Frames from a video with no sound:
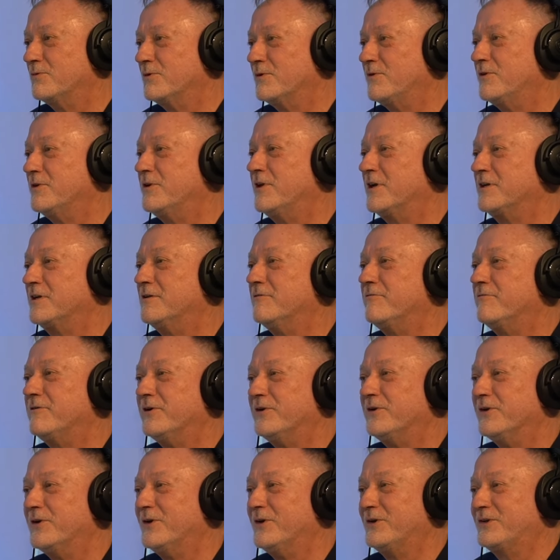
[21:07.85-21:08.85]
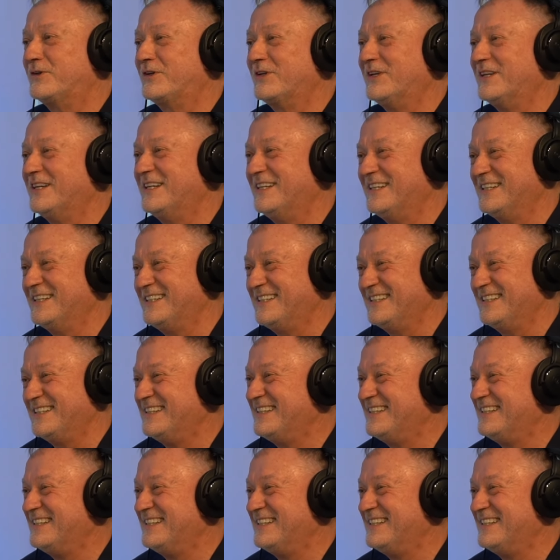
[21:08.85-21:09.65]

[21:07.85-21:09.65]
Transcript: with addictive illness. Right, right,